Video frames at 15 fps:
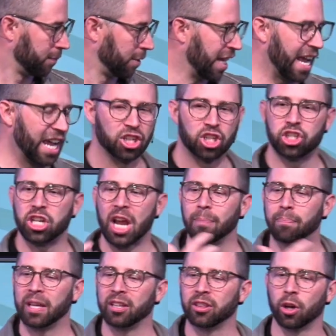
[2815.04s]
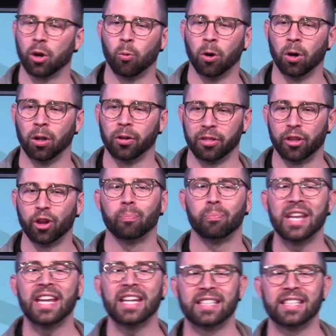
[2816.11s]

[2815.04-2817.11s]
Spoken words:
and shaping their world. They're being